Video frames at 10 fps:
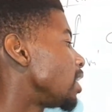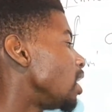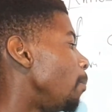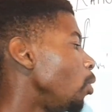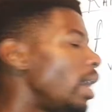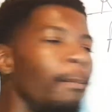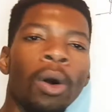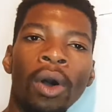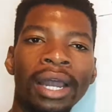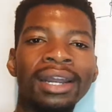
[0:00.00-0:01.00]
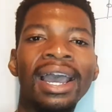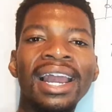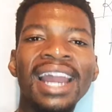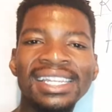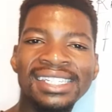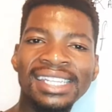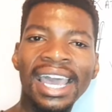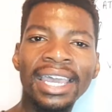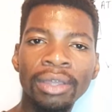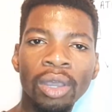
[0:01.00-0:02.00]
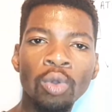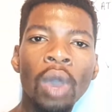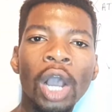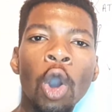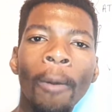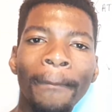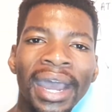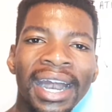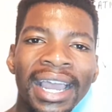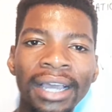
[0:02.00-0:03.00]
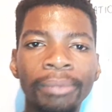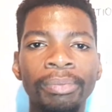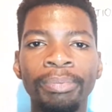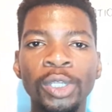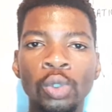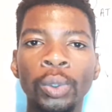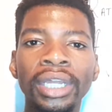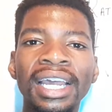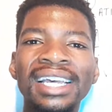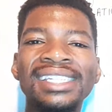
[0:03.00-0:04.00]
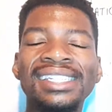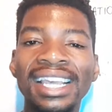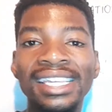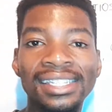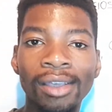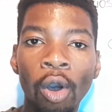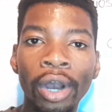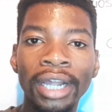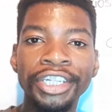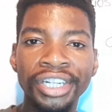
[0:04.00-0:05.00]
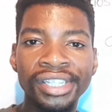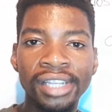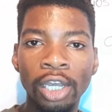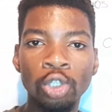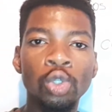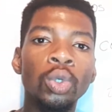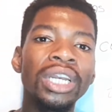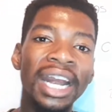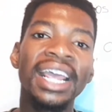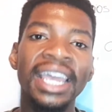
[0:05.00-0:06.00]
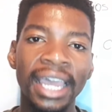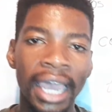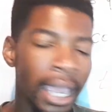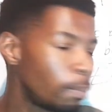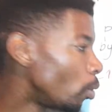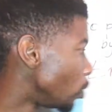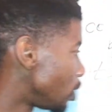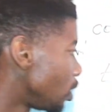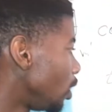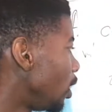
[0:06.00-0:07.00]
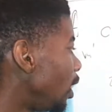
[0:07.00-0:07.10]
Let's say you are comparing between 6 oranges to 3 apples.